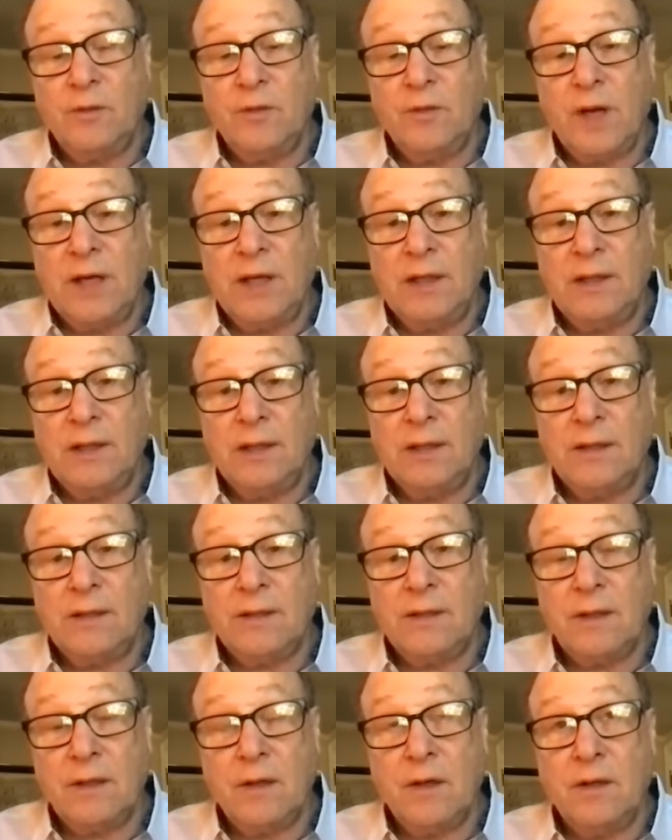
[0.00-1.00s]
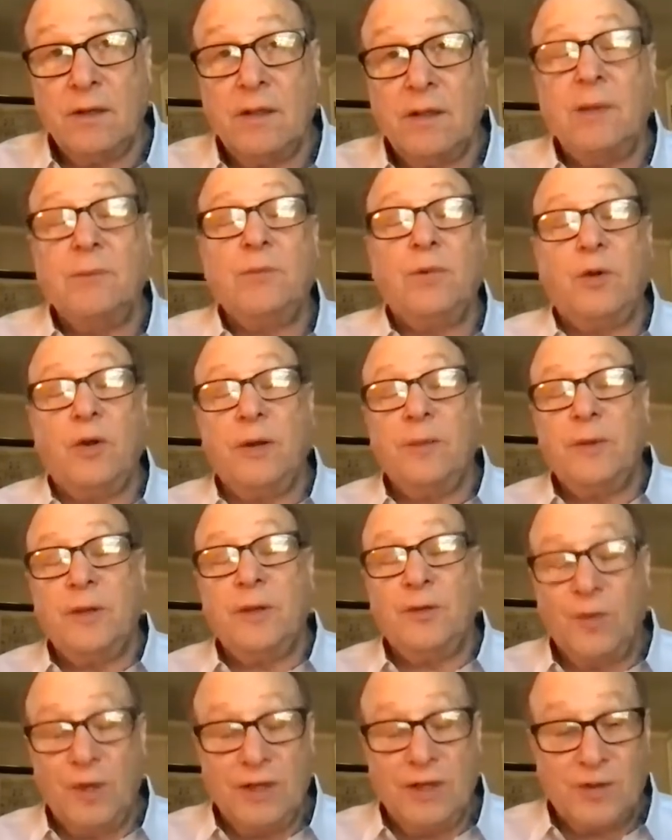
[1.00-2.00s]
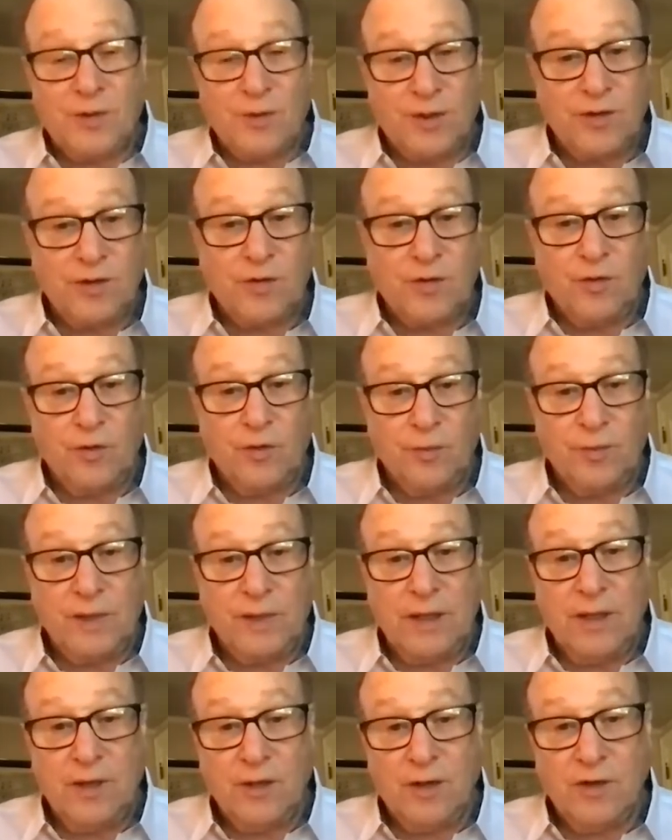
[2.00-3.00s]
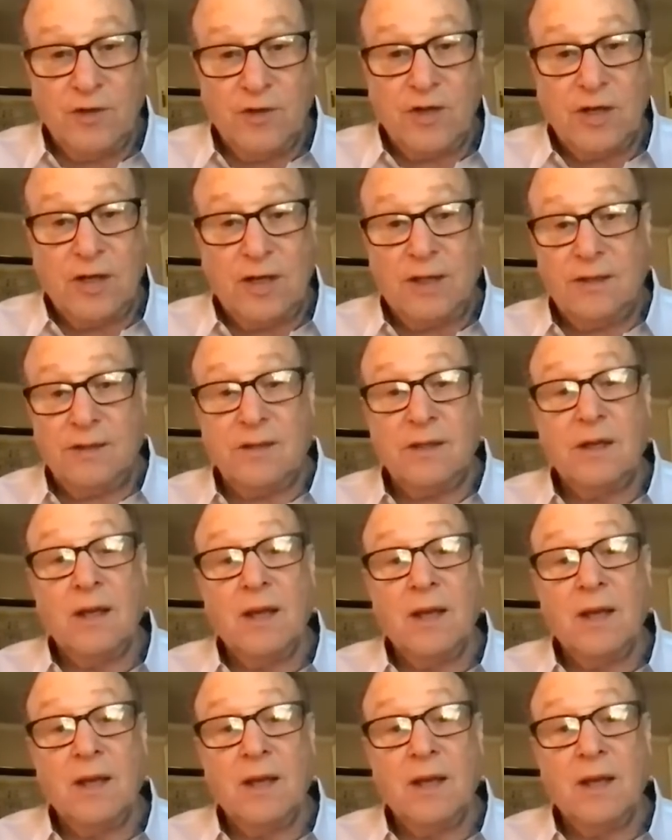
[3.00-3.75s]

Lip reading: readiness, or the employment resource group, ERGs,